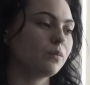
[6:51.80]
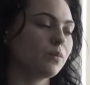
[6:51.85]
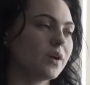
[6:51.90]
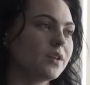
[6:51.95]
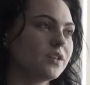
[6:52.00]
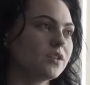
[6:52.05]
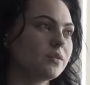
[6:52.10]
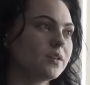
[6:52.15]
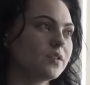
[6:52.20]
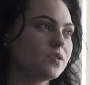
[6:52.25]

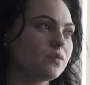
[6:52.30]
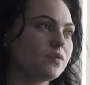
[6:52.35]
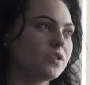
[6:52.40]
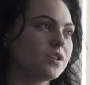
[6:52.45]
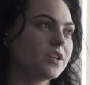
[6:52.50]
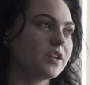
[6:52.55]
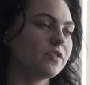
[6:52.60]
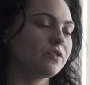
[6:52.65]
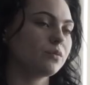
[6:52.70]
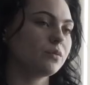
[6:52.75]
When doing something
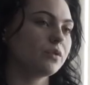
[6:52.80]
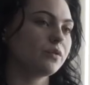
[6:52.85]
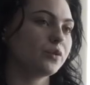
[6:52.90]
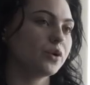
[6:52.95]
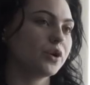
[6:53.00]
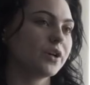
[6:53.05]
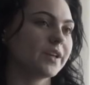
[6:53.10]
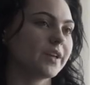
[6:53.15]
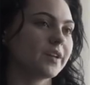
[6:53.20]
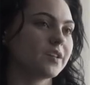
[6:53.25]
different with
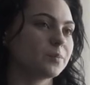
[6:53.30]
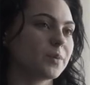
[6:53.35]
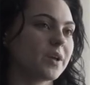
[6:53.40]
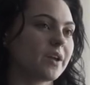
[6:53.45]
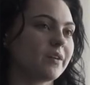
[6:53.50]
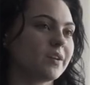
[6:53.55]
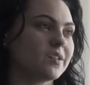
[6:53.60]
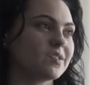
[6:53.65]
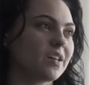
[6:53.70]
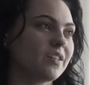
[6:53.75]
work
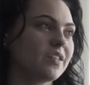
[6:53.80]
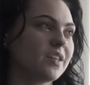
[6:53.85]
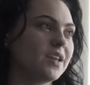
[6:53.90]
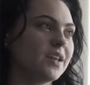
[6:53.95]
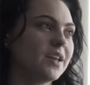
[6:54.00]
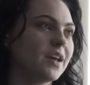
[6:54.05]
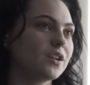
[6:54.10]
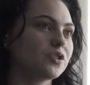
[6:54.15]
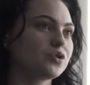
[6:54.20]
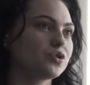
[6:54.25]
experience, I
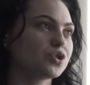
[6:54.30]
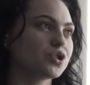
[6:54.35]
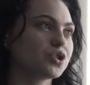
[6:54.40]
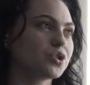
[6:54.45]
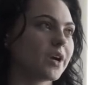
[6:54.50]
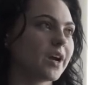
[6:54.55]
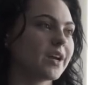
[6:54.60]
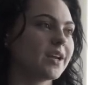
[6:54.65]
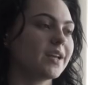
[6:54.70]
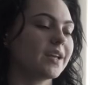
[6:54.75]
think I'd just
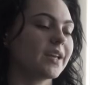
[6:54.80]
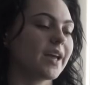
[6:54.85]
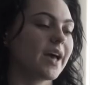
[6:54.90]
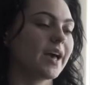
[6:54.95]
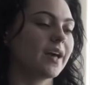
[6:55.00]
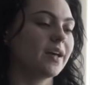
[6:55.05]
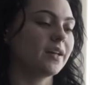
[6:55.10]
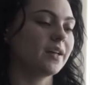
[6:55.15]
try and get